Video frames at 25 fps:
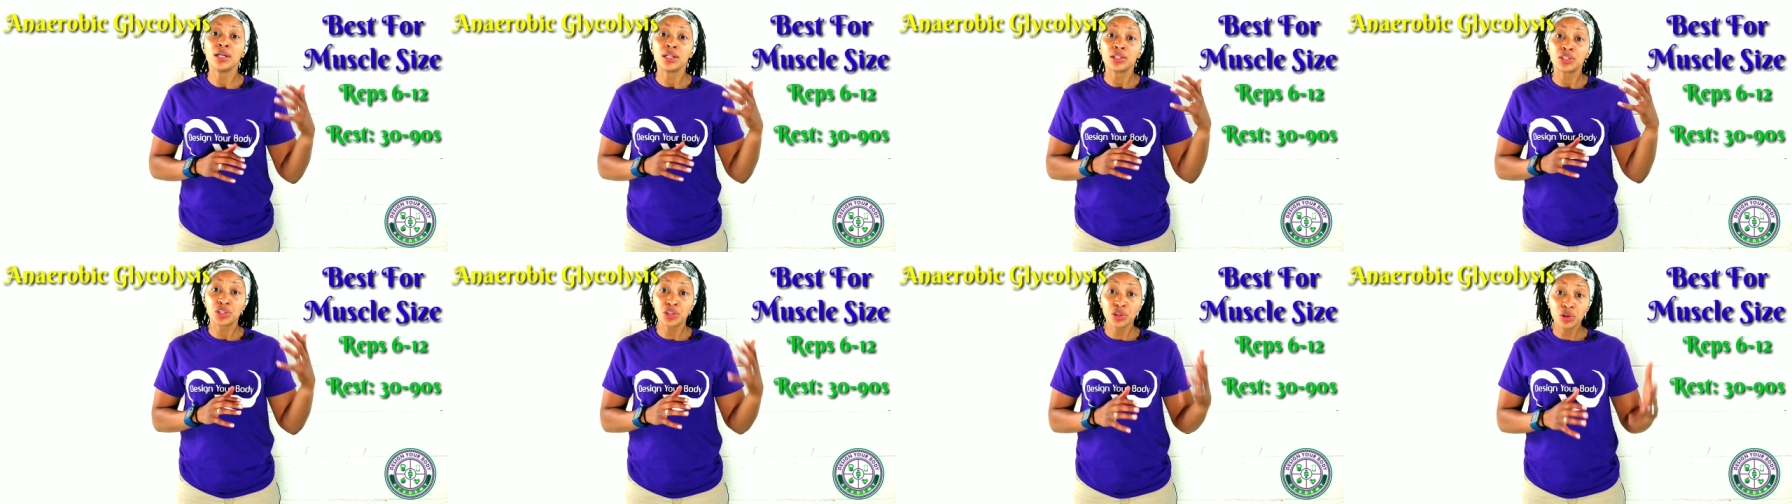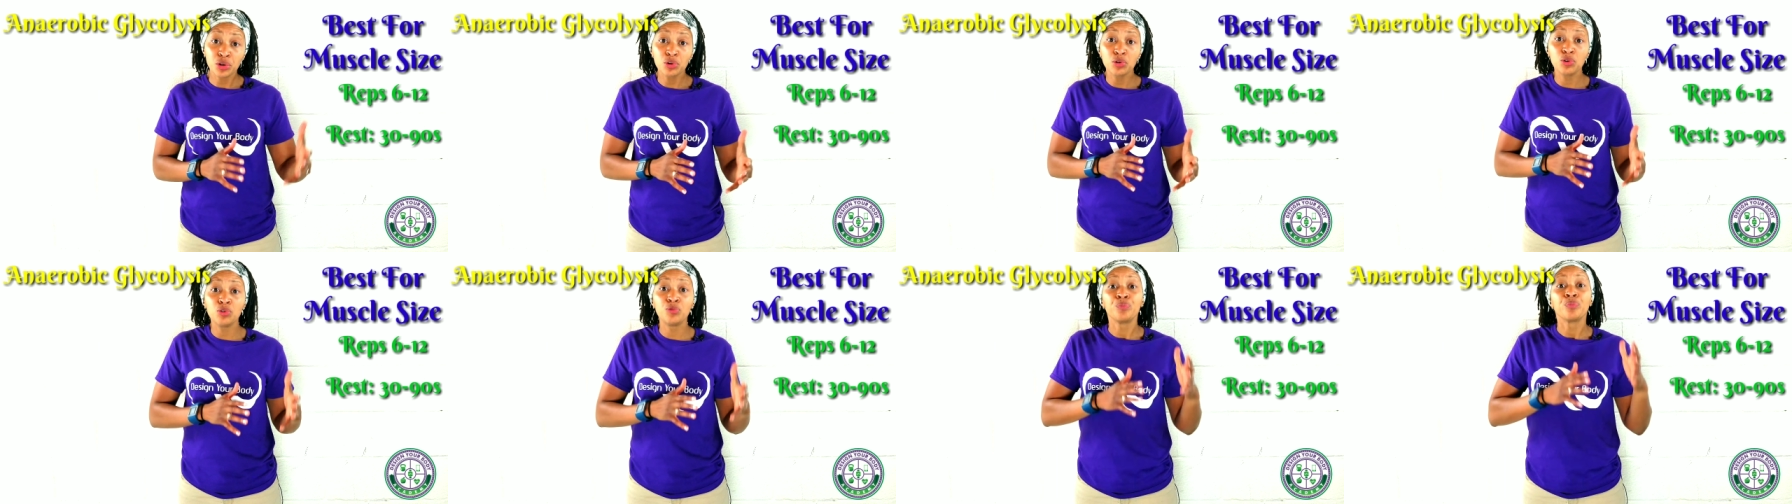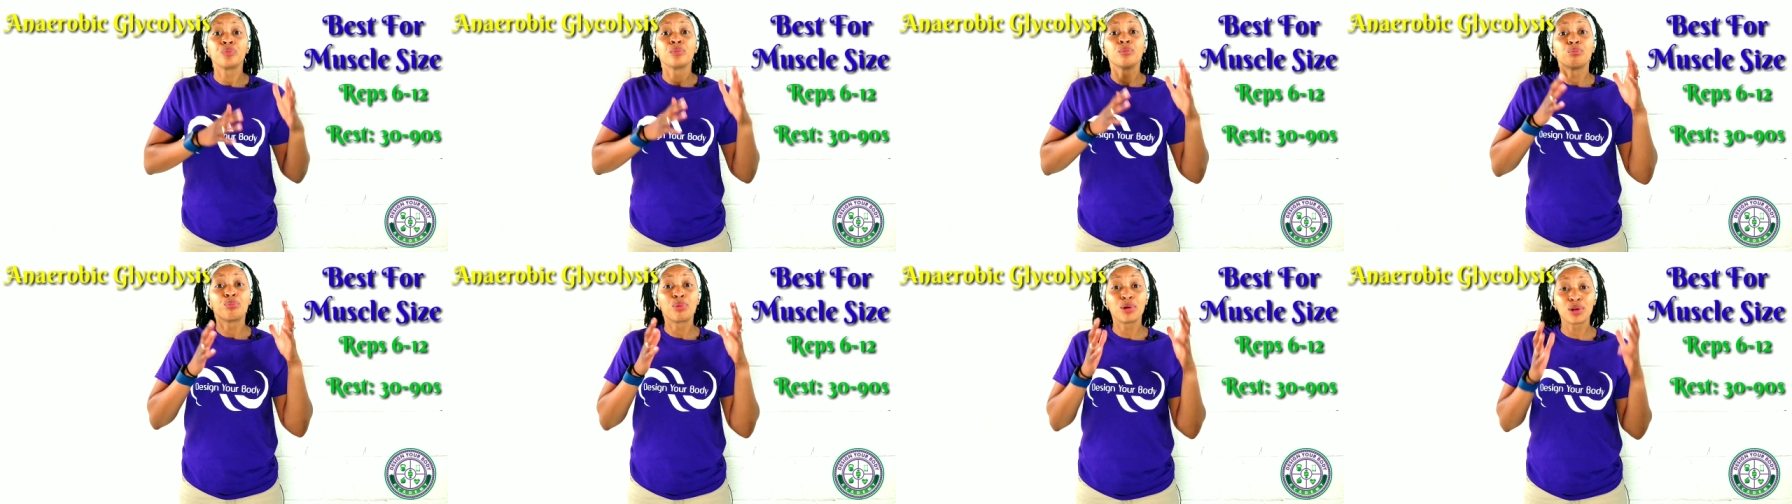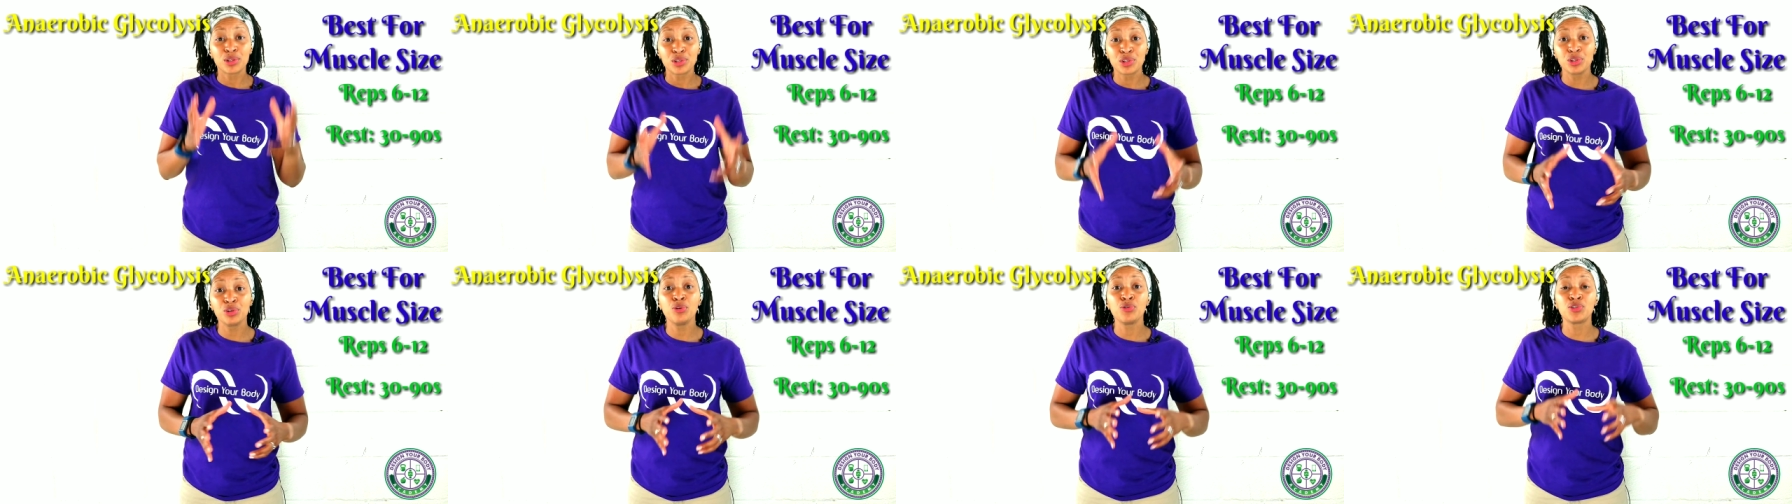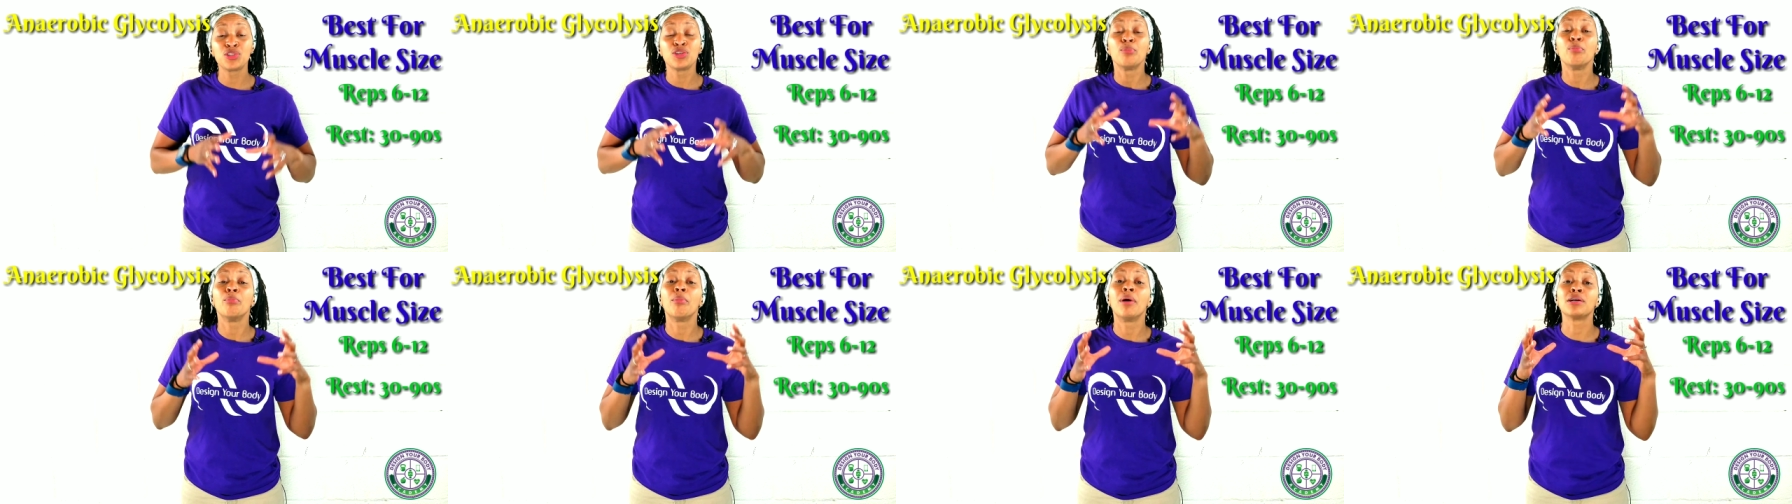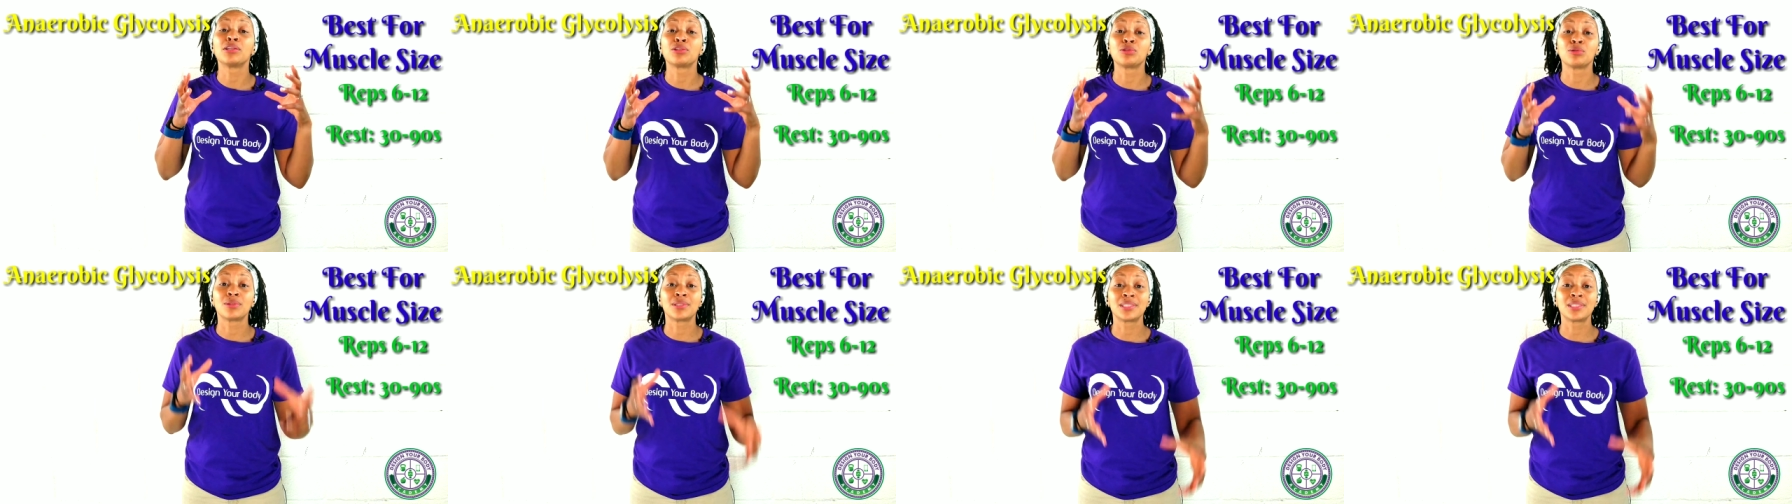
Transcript: to produce muscle